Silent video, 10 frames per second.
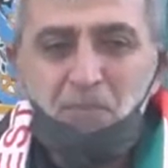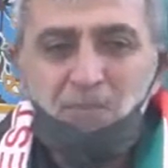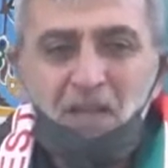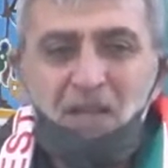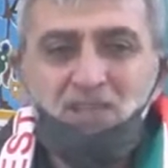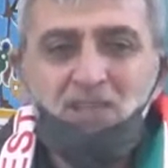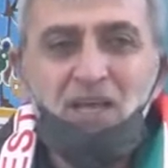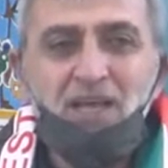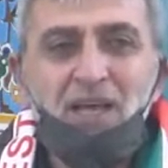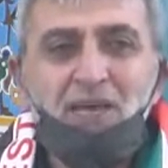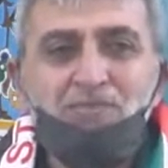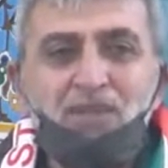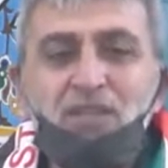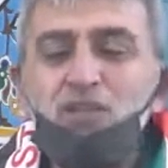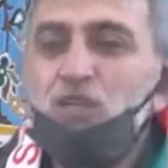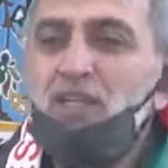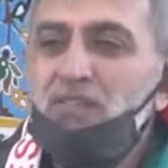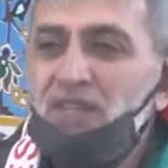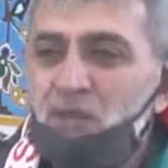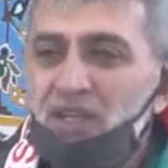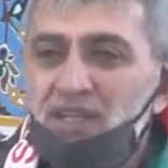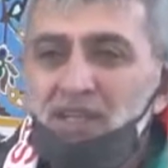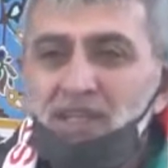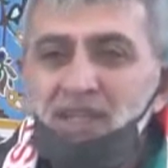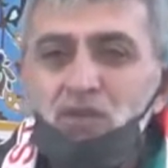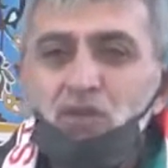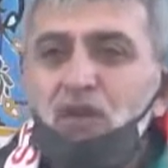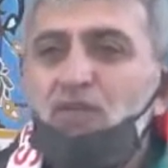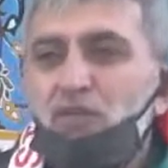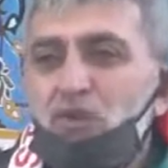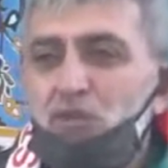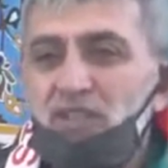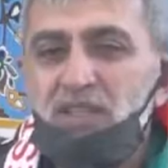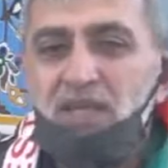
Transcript: I, I appeal to everyone to come forward.